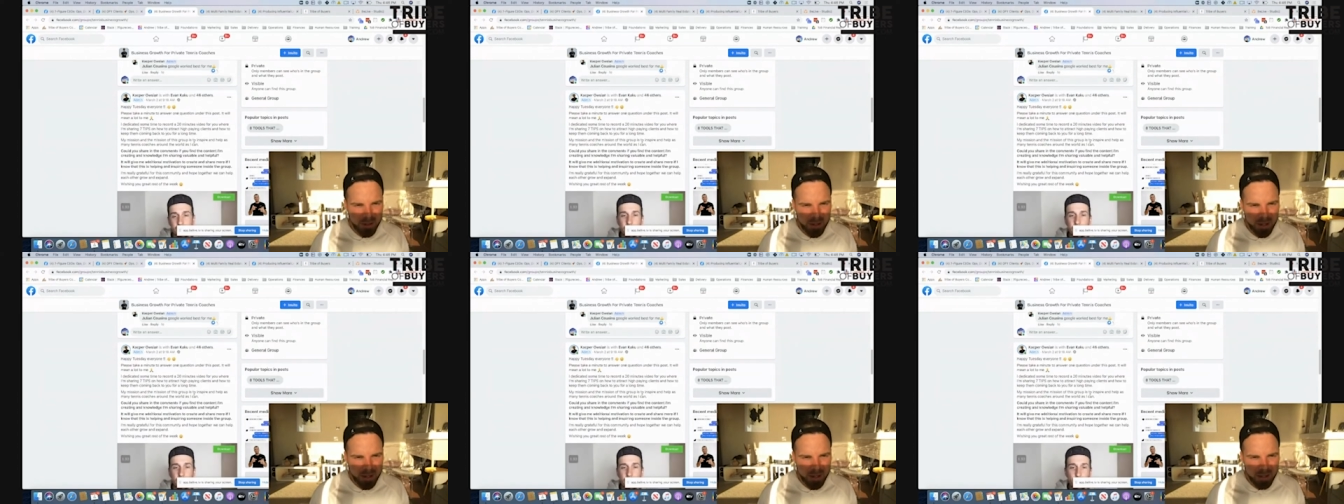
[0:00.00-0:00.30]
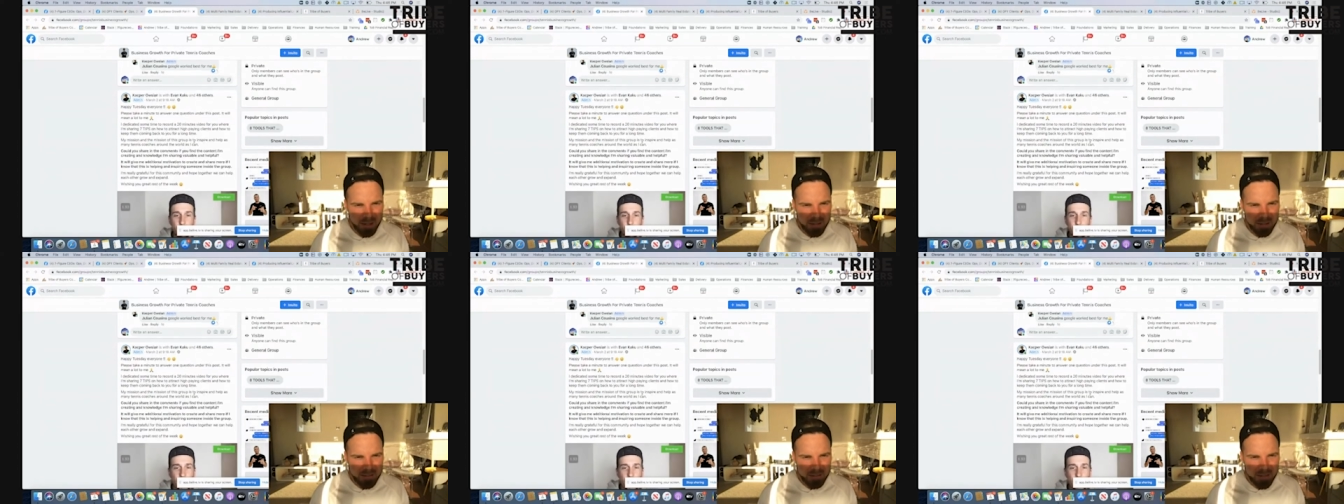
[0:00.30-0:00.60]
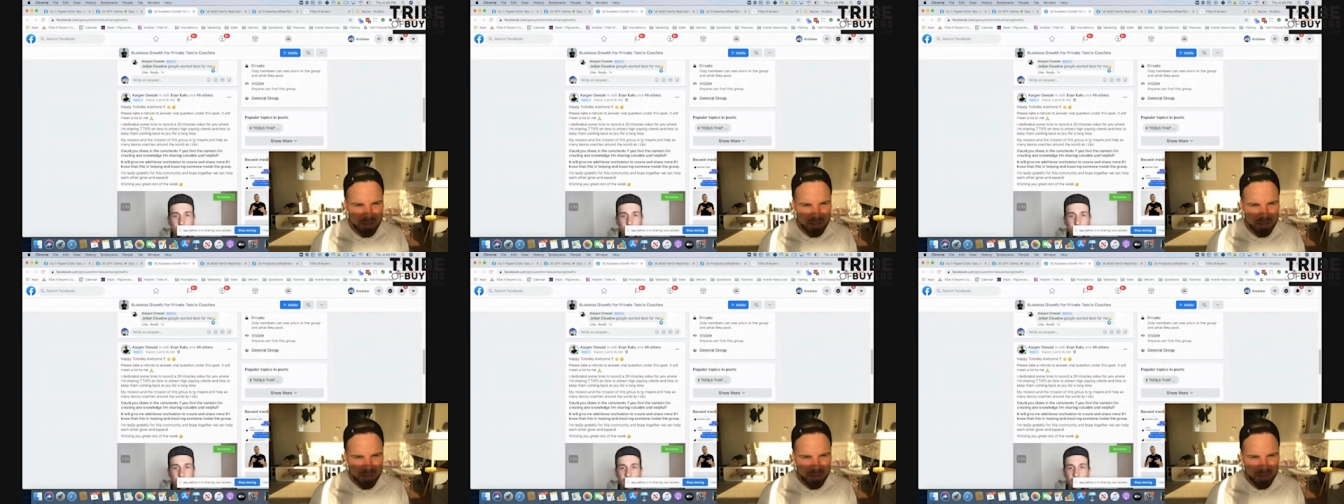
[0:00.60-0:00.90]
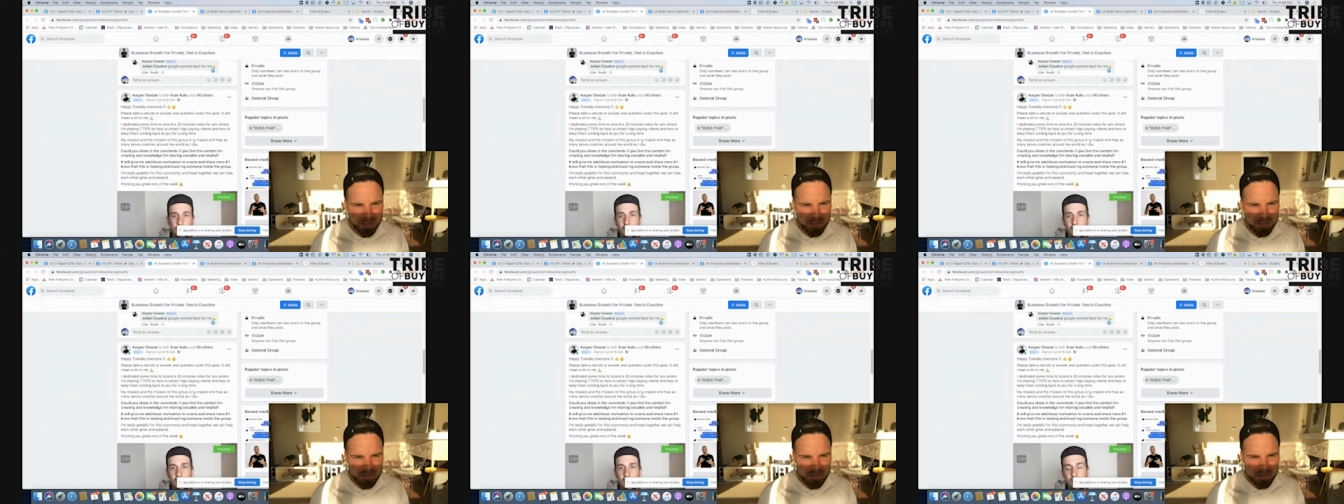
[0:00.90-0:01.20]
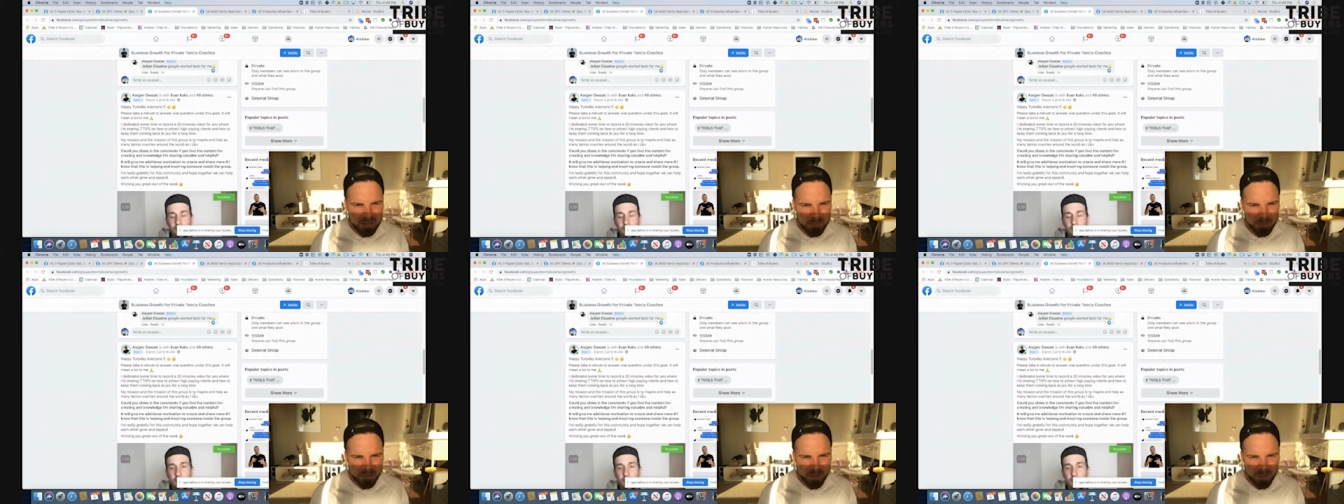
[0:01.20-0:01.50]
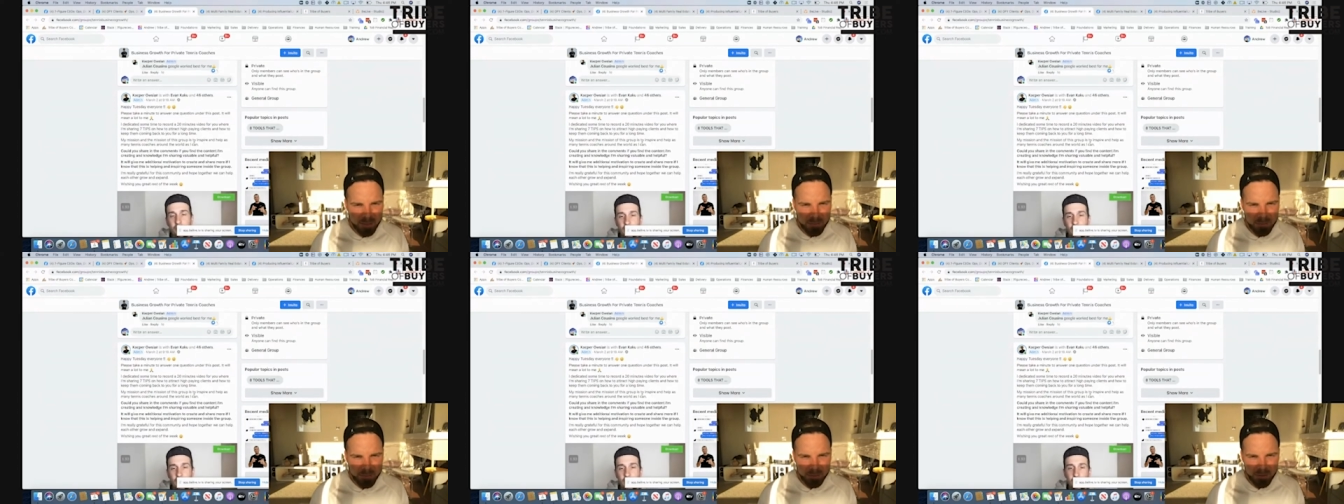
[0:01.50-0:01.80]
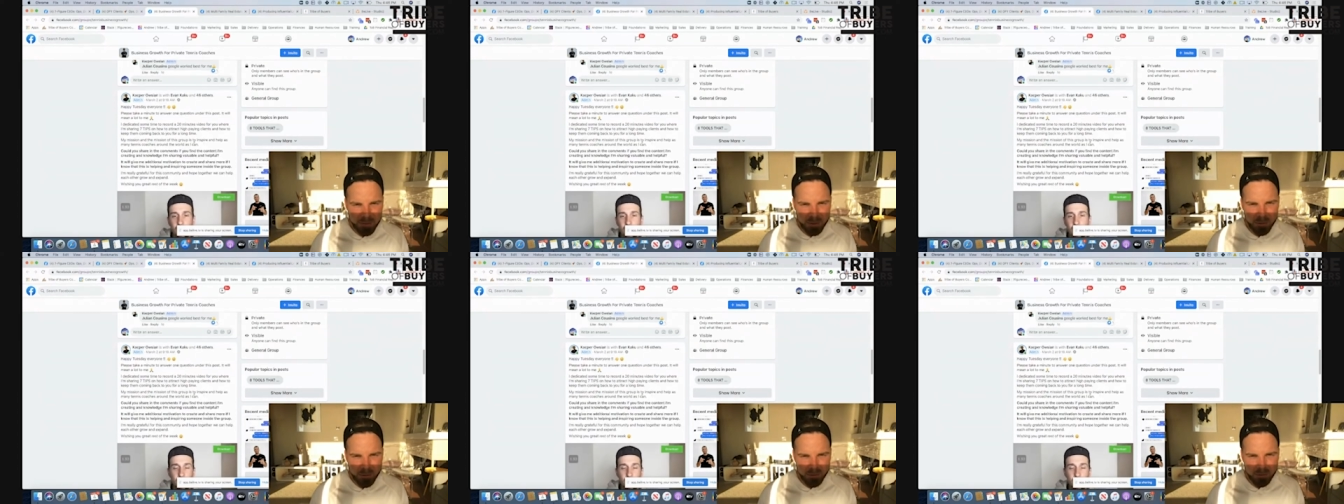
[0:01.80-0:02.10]
I dedicated some time to
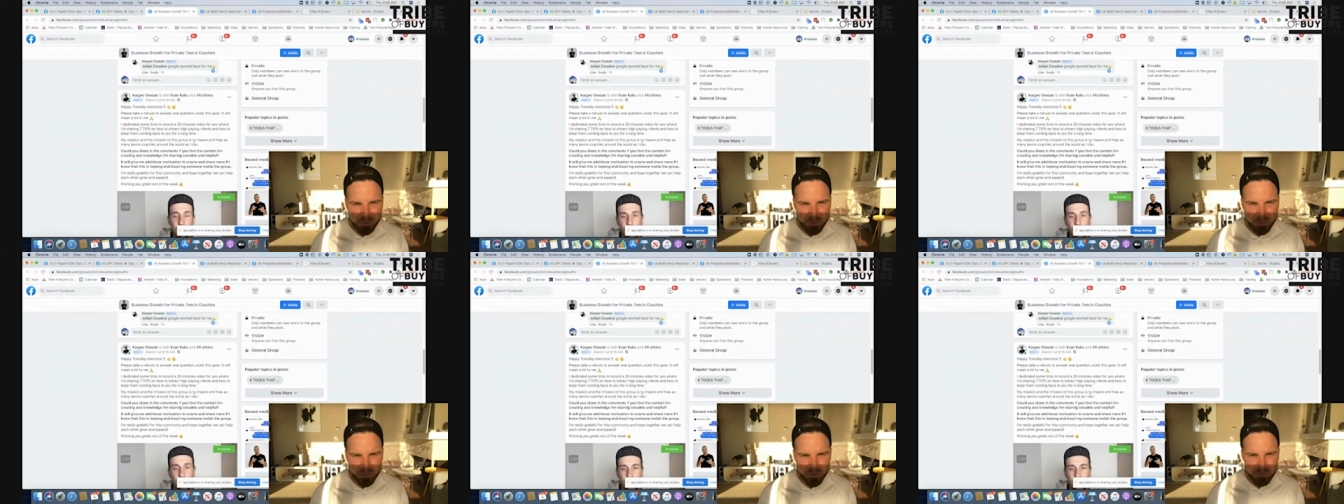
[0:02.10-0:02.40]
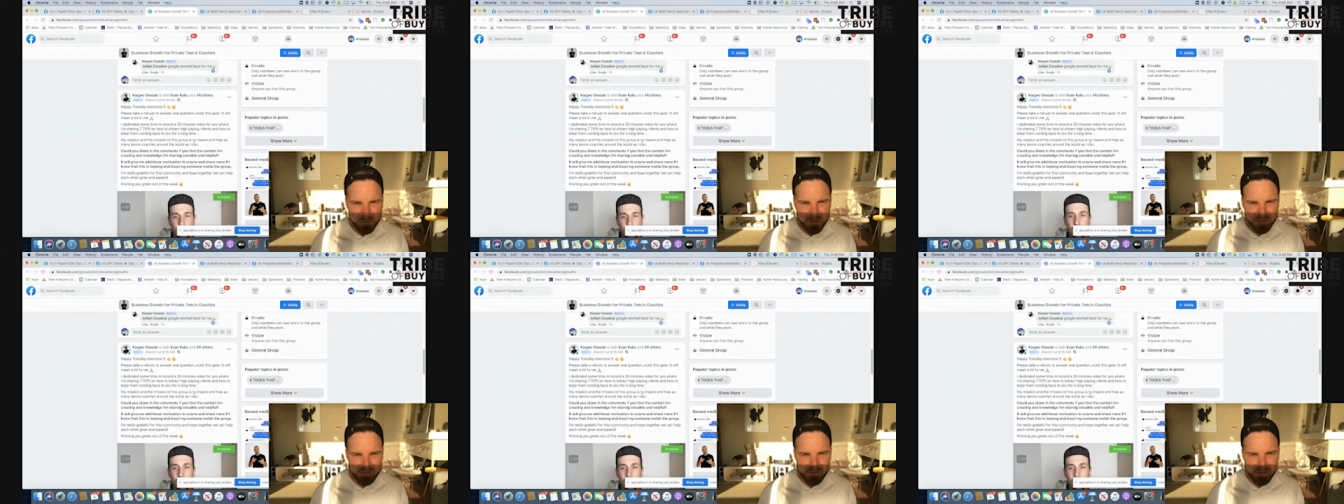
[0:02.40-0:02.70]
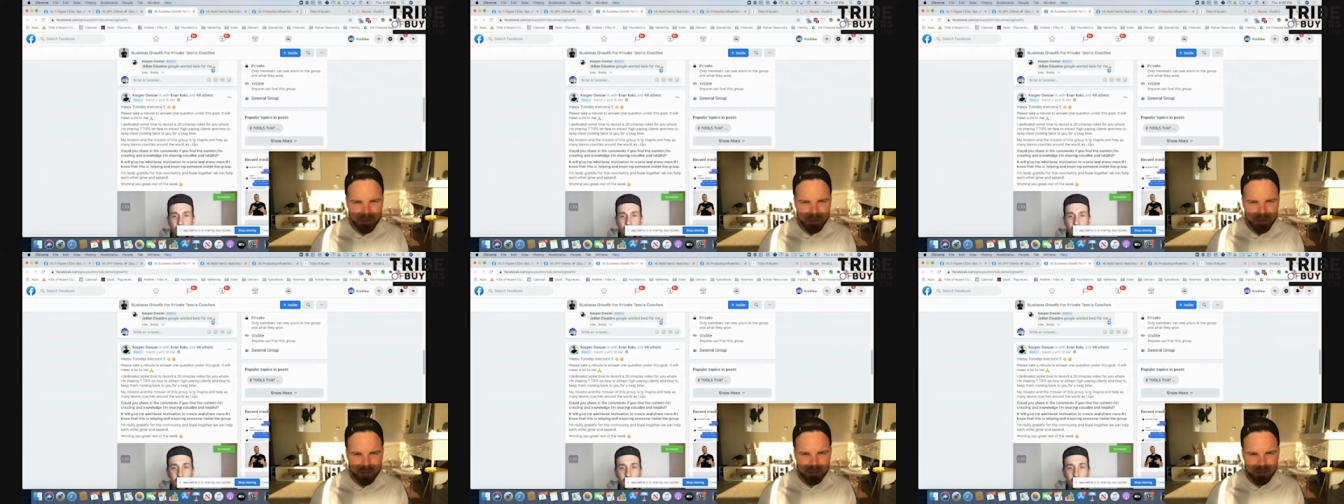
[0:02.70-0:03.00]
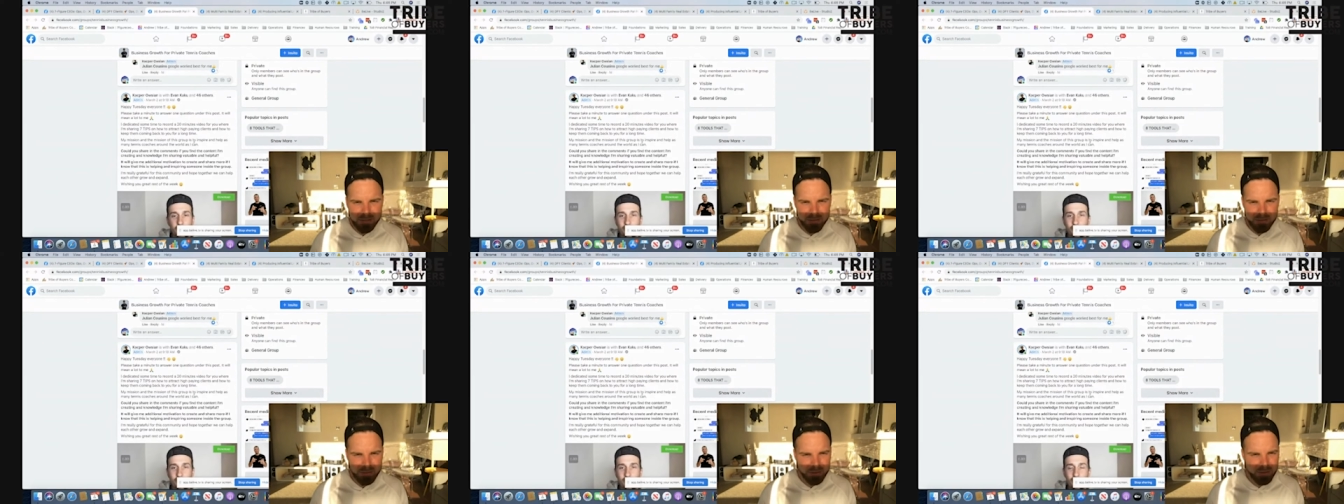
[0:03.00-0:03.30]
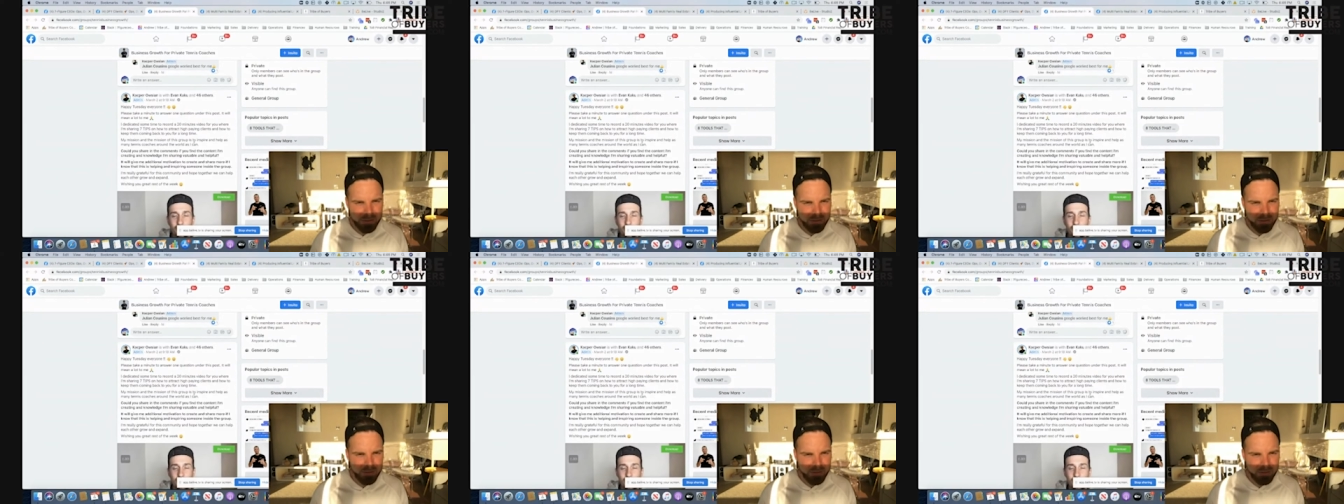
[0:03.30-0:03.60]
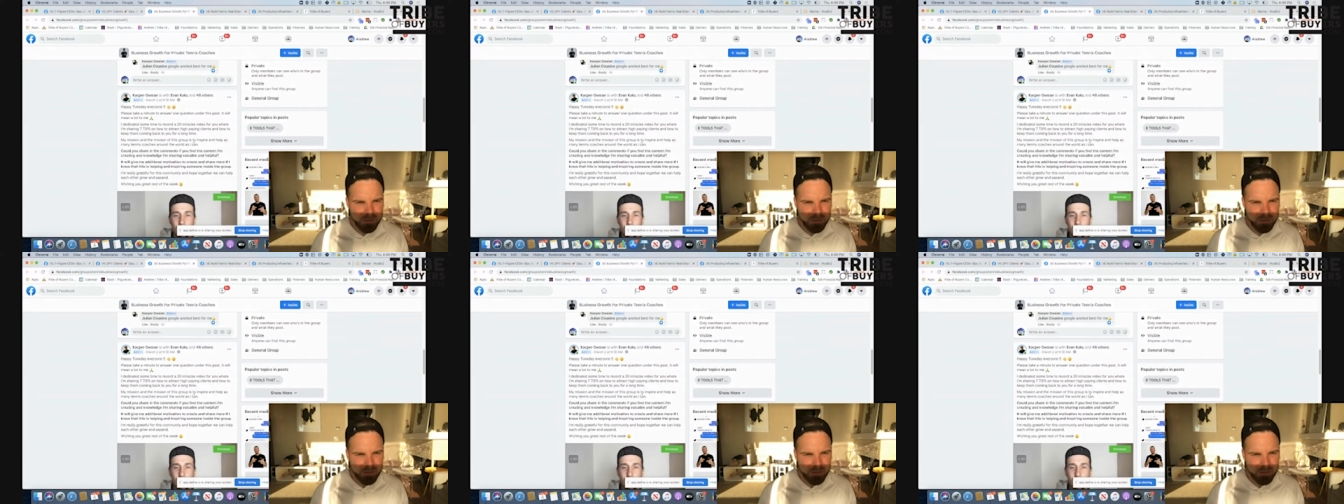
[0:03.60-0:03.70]
record 20 minute videos for you